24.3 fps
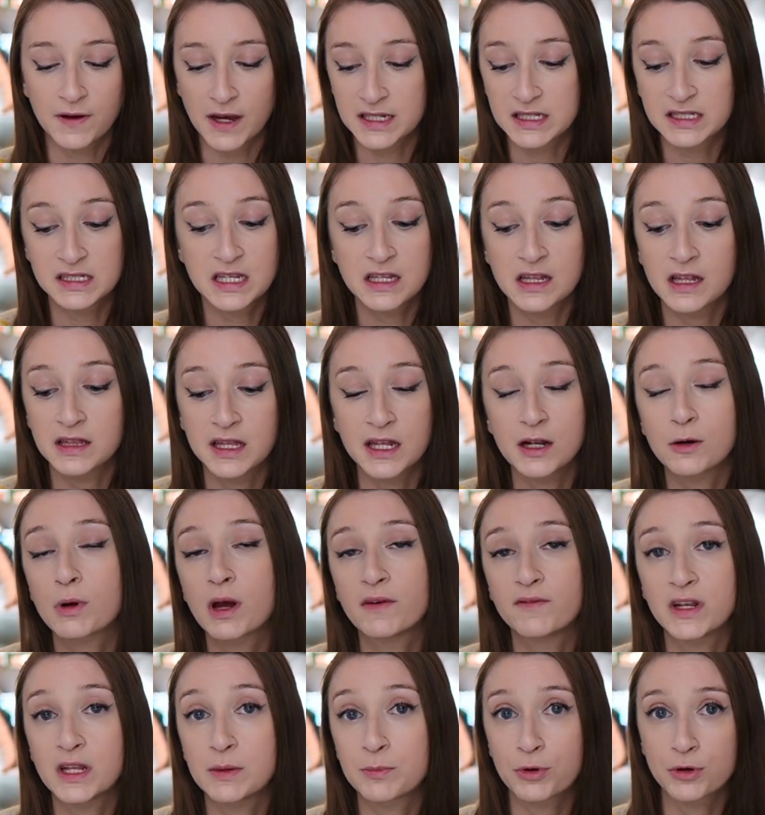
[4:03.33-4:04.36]
I see that they don't have
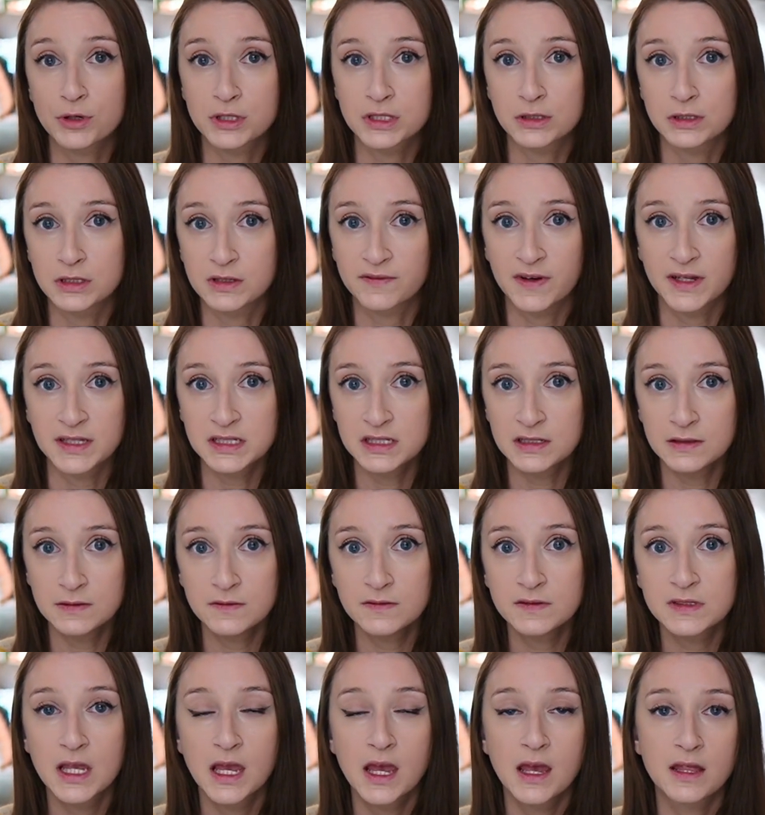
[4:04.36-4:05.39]
any personal
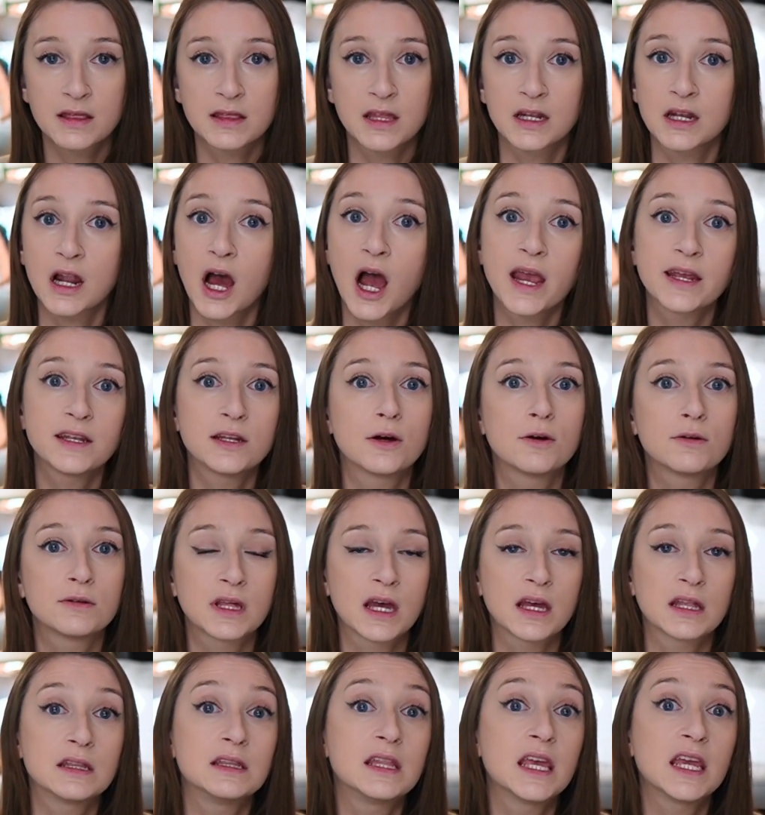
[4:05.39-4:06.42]
defensives, then I know
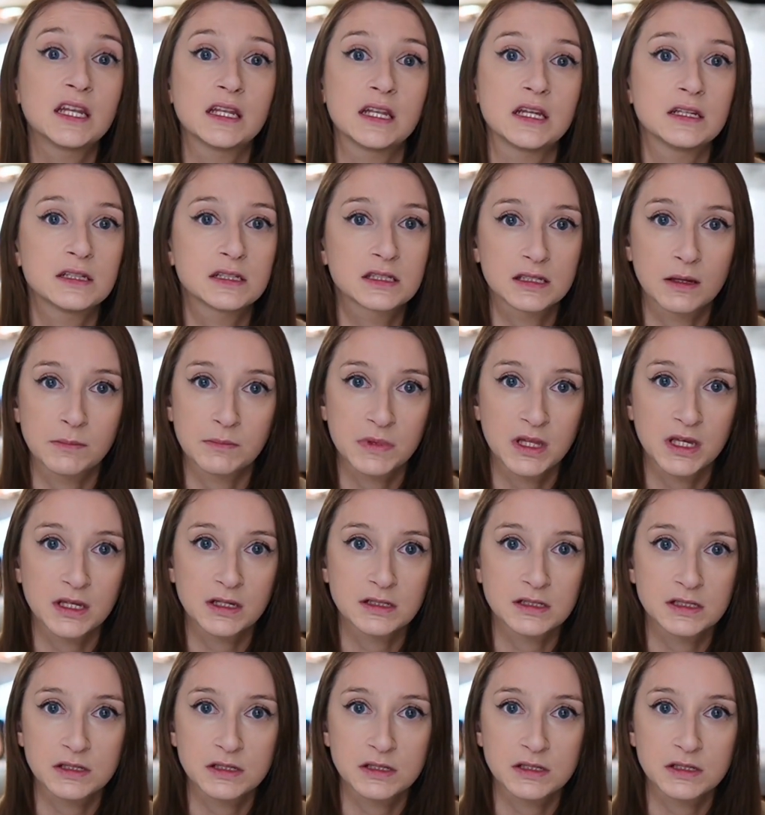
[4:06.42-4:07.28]
that they need something.